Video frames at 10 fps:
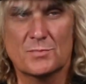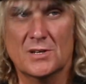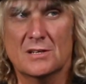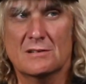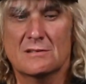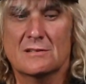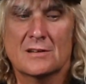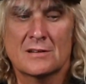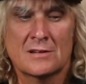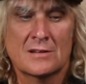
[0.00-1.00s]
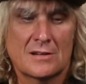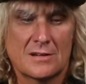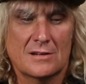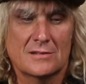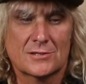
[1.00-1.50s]
been
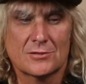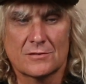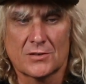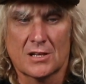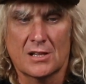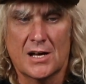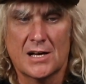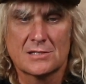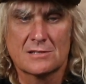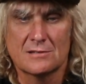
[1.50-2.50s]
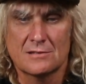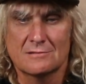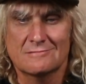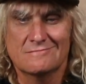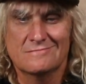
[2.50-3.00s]
sort of a class that